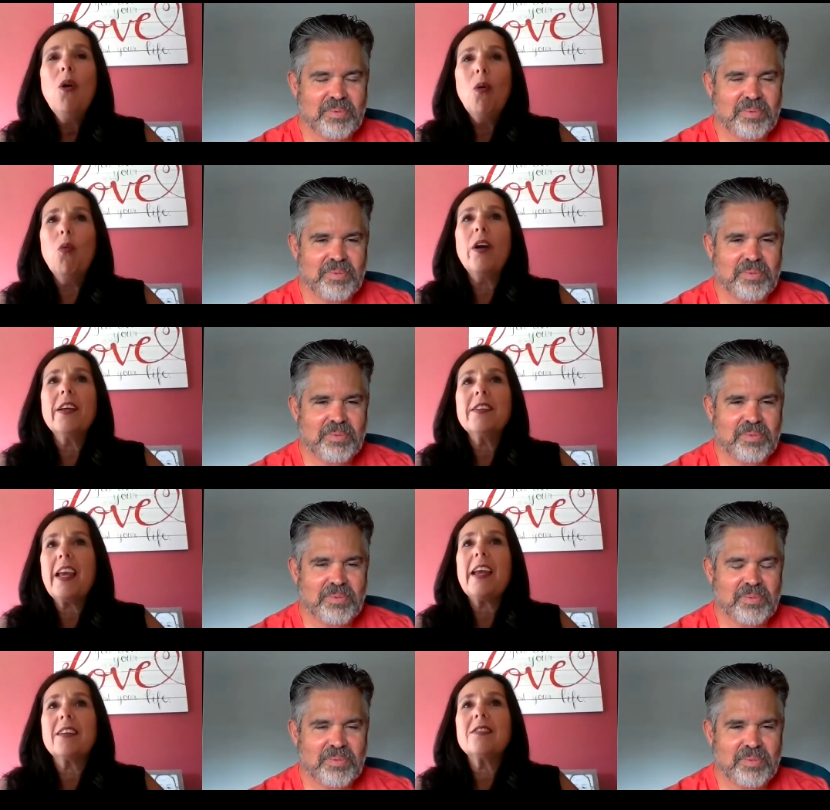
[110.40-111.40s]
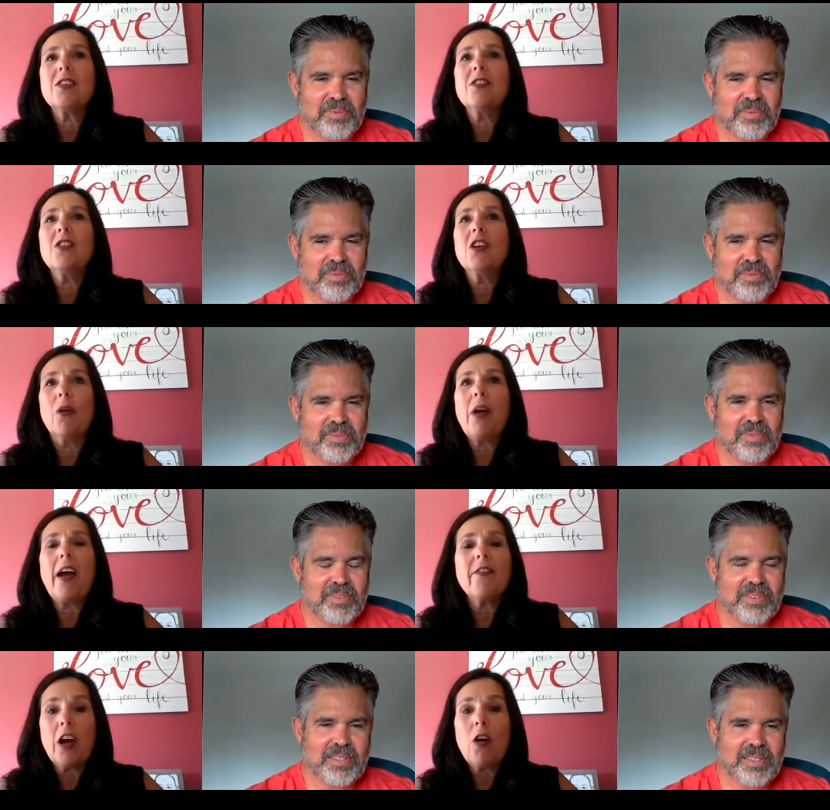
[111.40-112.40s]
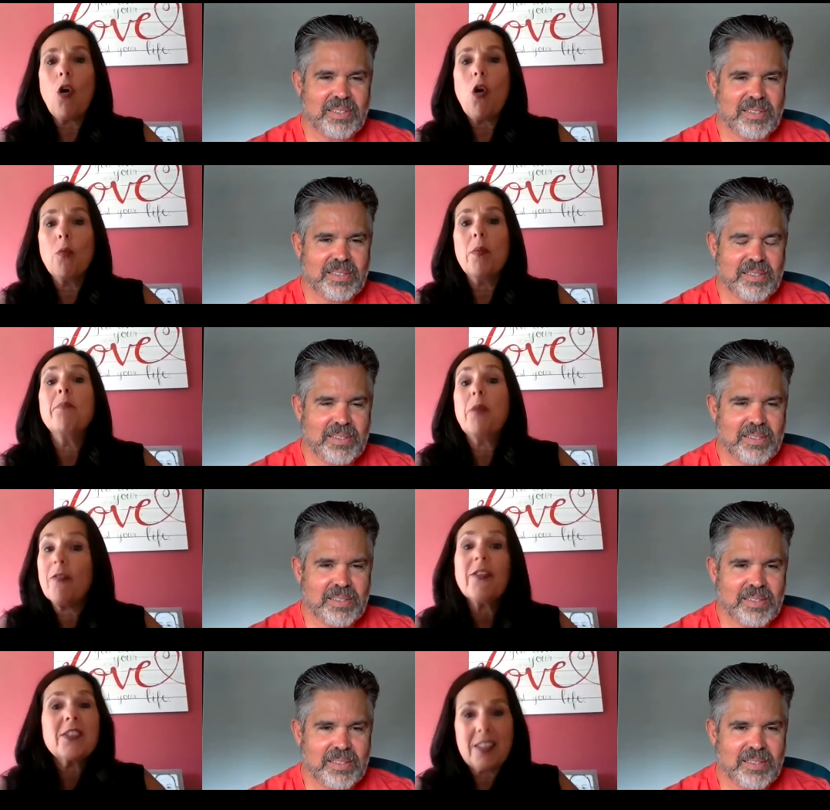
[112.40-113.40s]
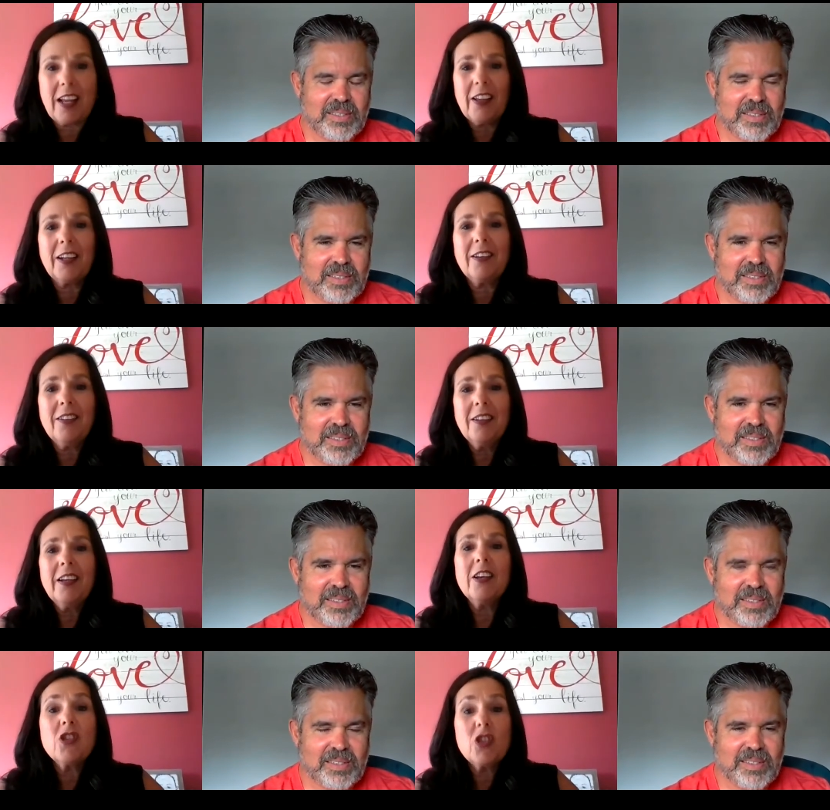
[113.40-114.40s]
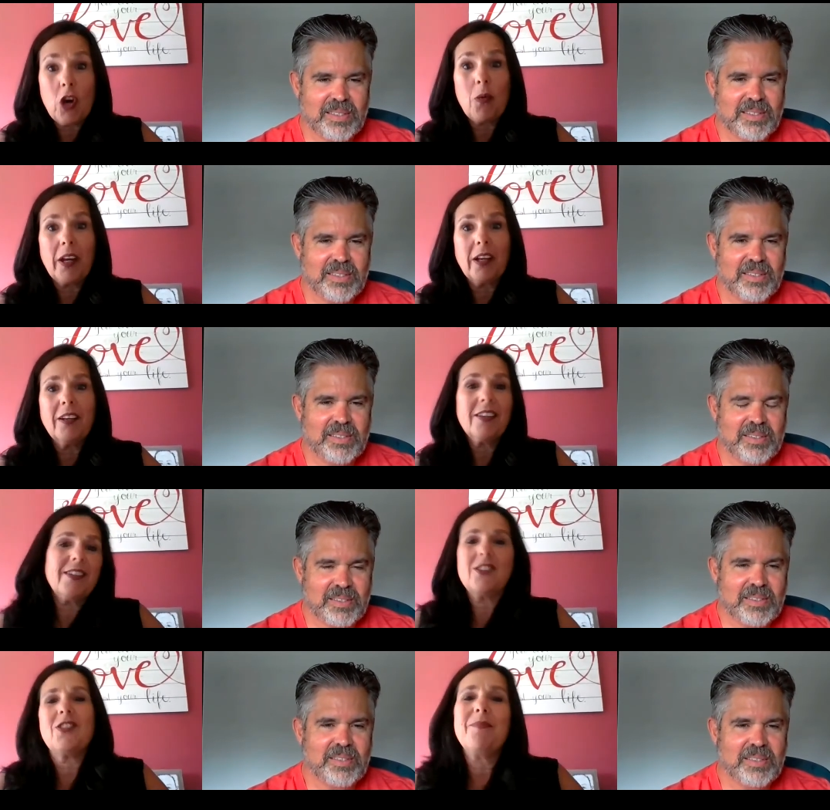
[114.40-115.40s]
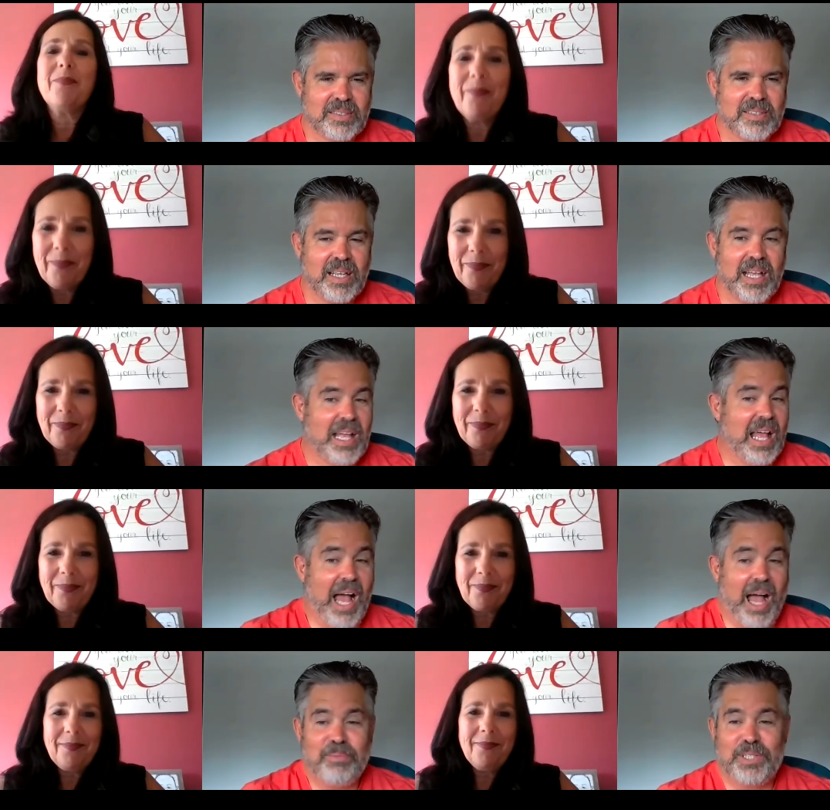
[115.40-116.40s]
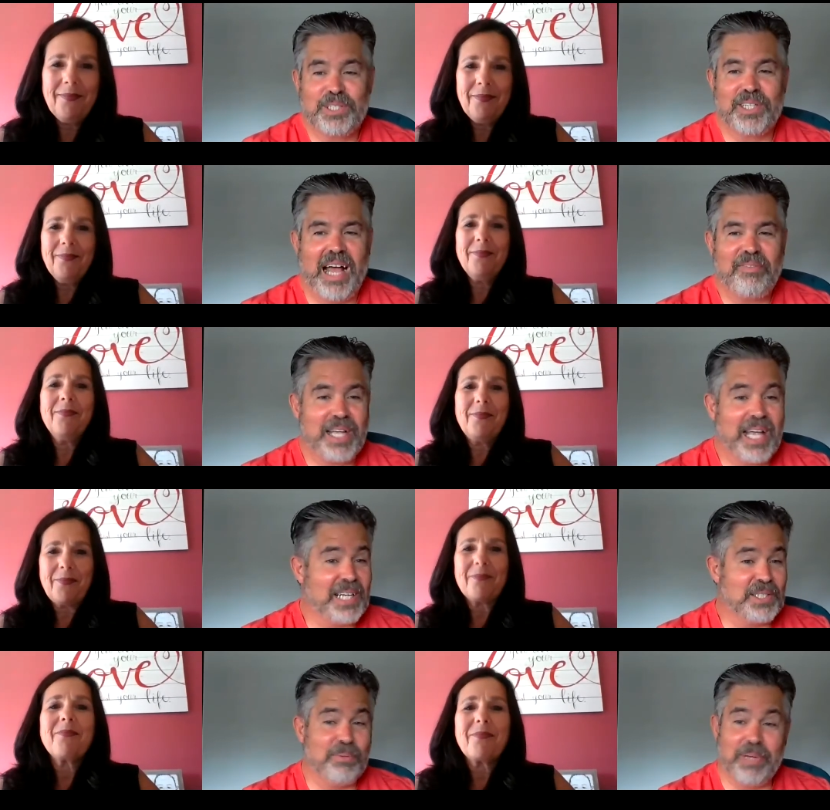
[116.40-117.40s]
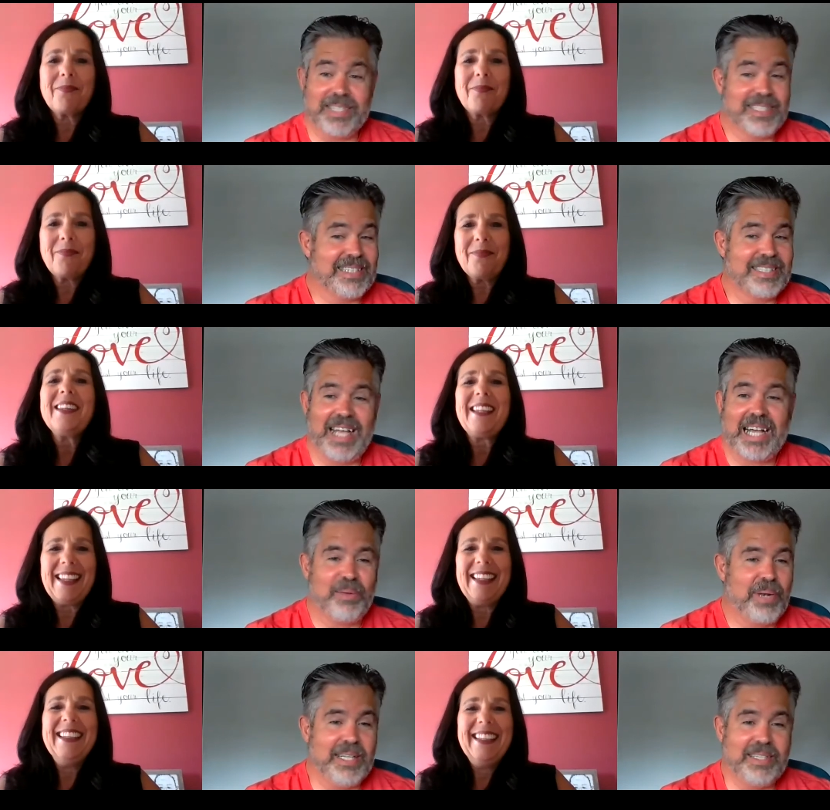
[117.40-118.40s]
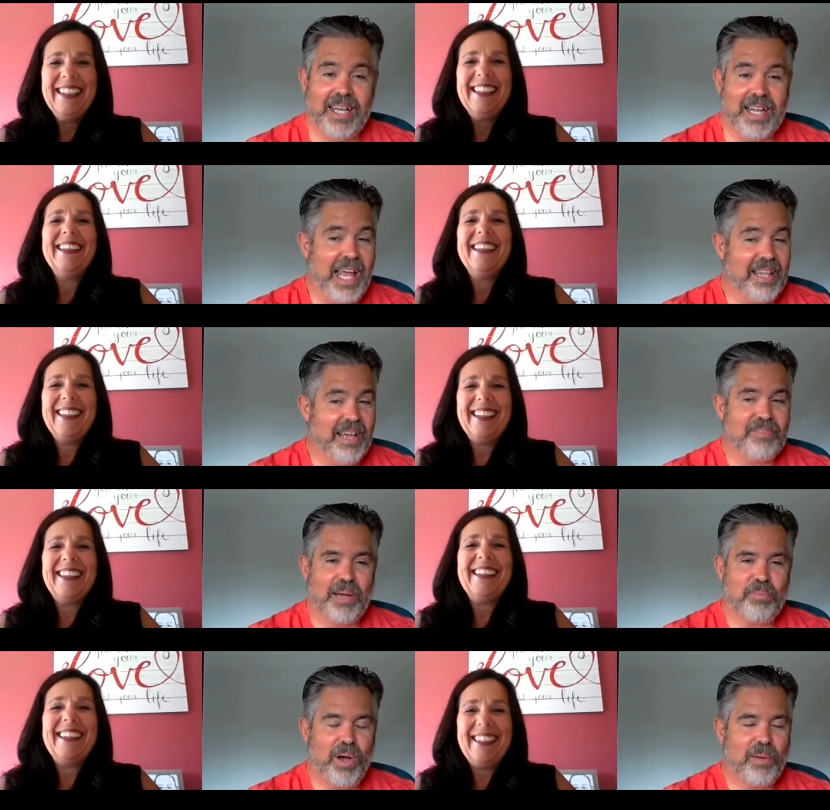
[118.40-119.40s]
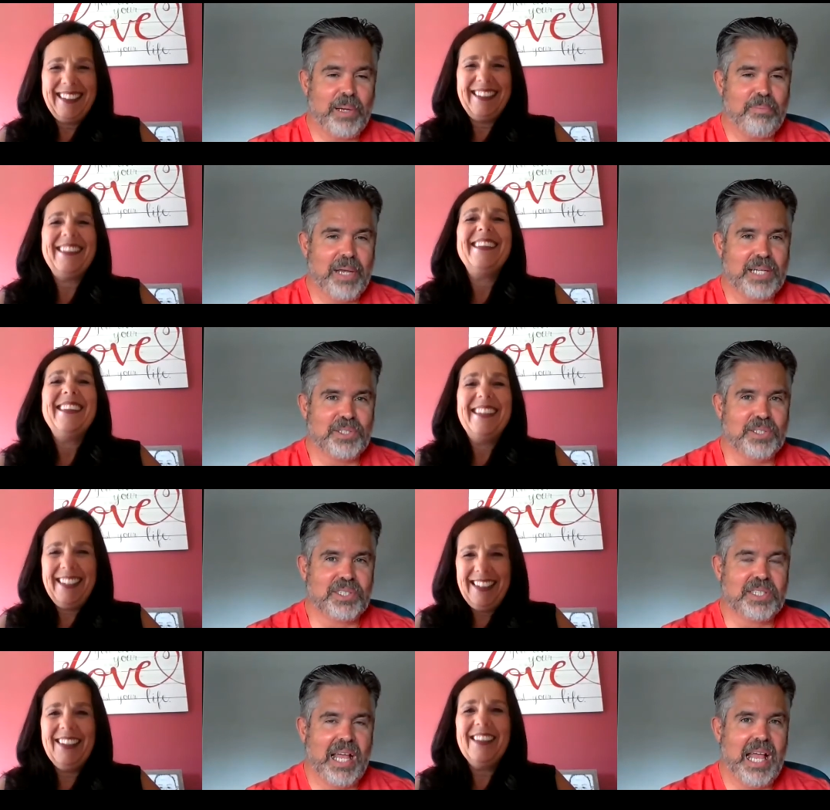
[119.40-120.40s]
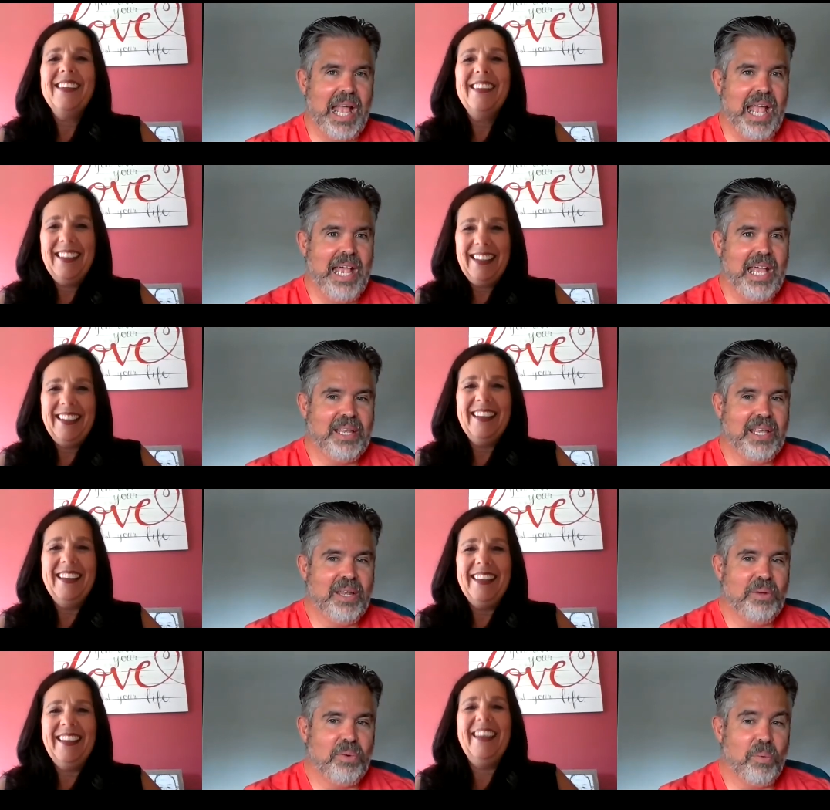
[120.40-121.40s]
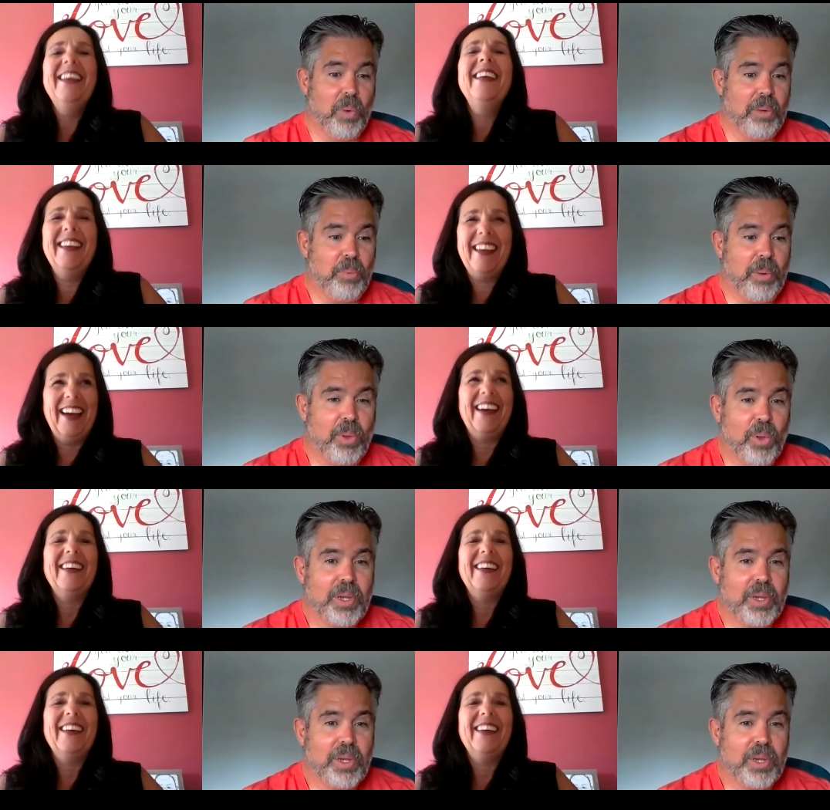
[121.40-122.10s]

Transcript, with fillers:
Speaker 1: what it takes to, you know, have a home in perfect selling and showing condition.
Speaker 2: I'm just laughing at you because that's exactly what I did. I had left up all my pictures and you know, when we were